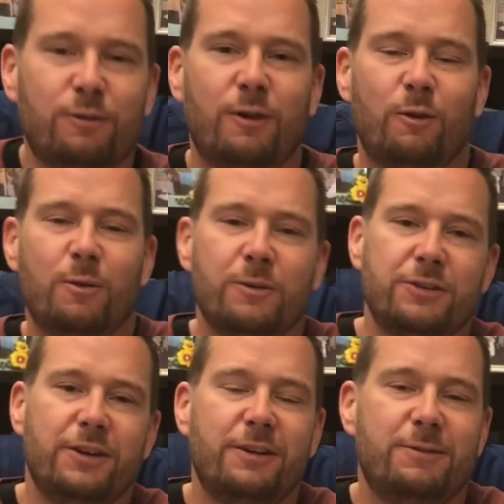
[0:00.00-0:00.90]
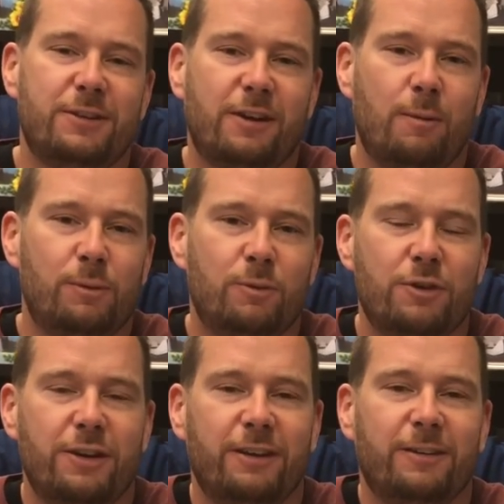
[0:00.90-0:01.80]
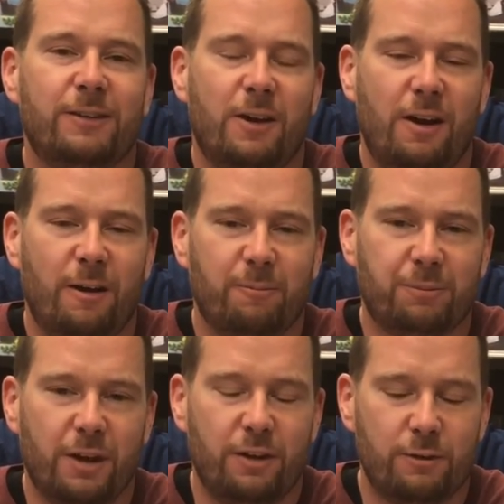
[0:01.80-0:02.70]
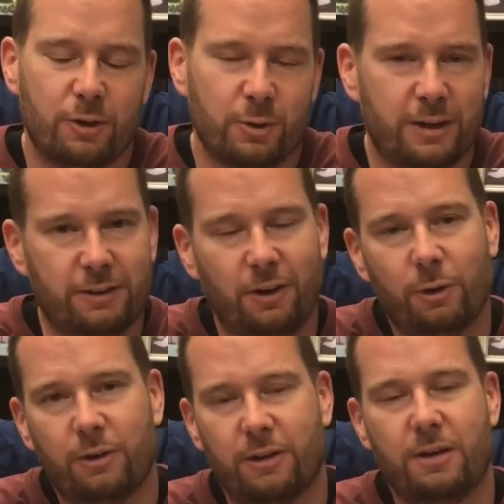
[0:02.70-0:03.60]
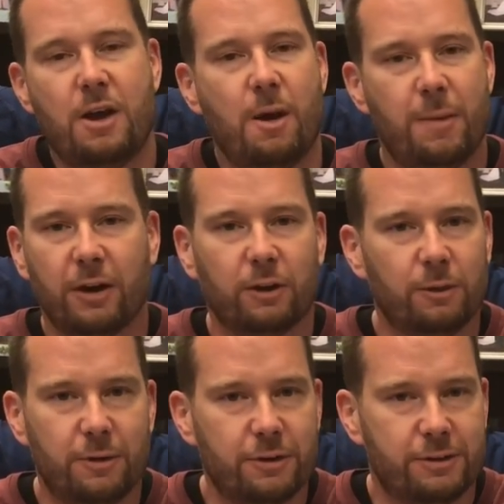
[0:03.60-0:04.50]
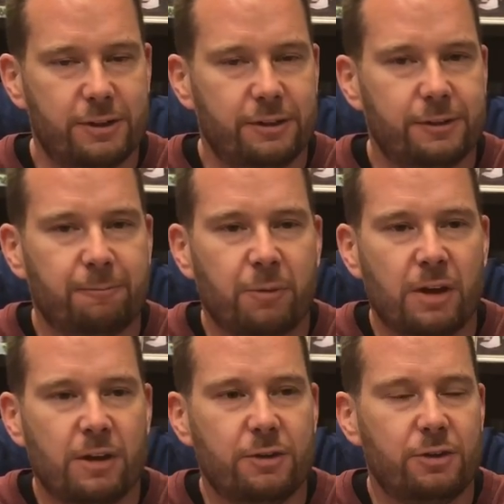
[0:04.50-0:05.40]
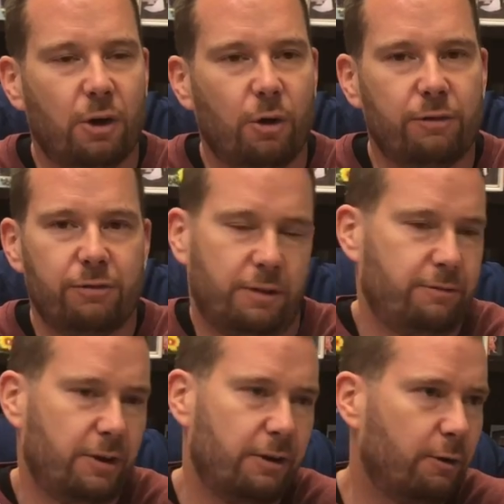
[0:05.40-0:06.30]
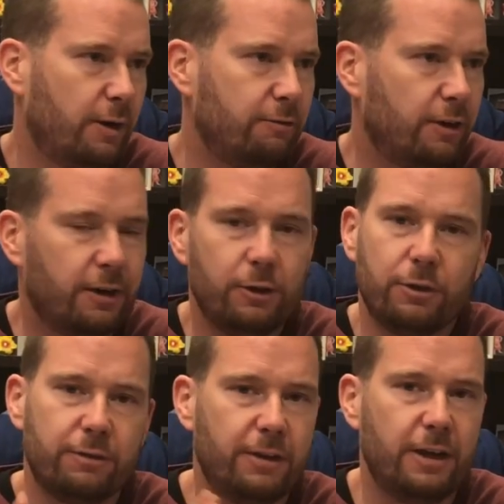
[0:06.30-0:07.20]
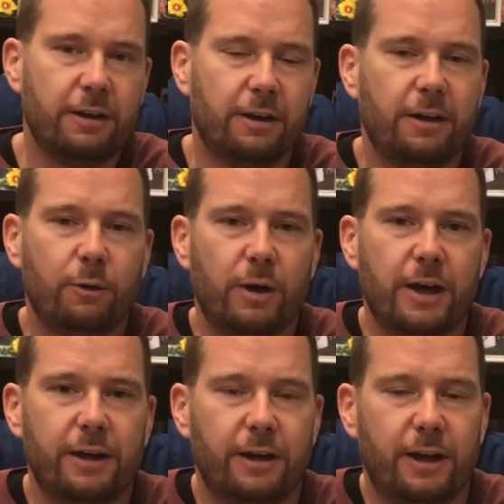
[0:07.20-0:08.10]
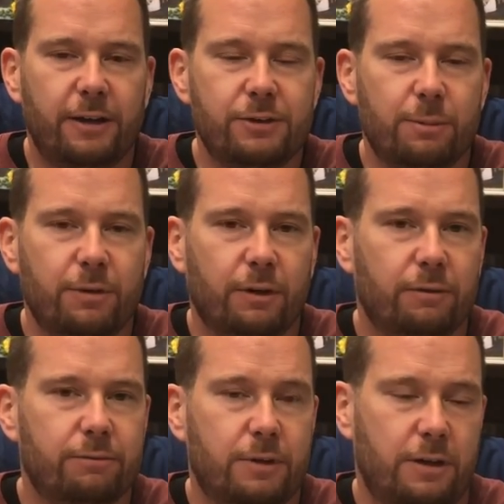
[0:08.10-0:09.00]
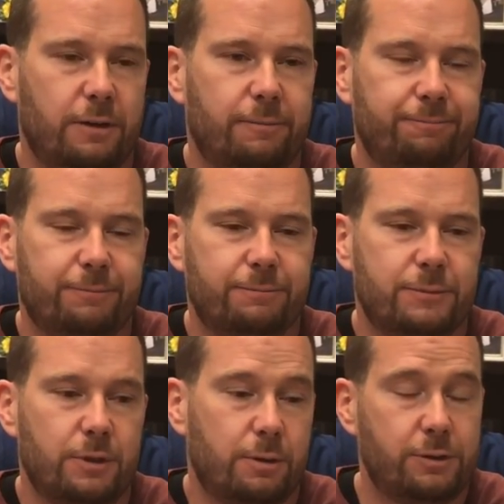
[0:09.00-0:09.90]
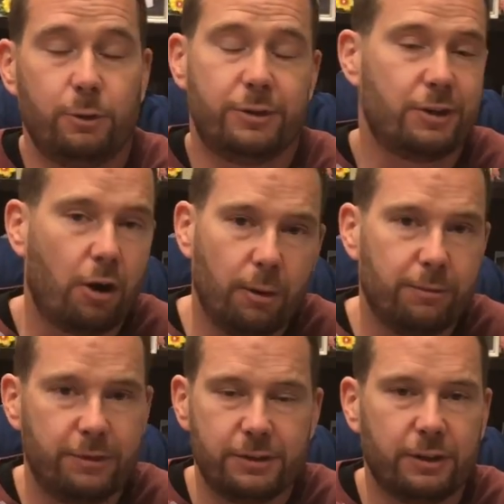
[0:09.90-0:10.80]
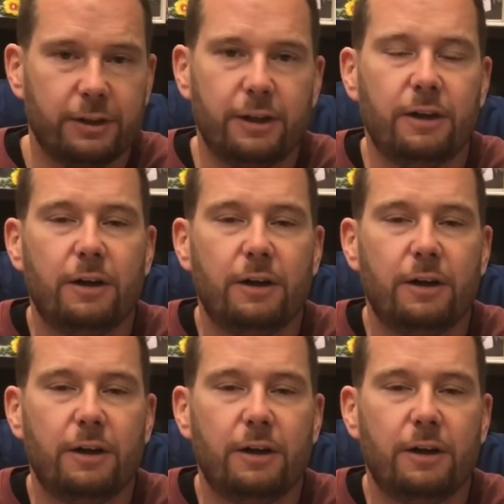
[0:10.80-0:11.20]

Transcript: far. We're almost done, just a couple more things. And the first one has to do with medical emergencies. So if they're ever at a youth event in any way and something, a student is harmed physically,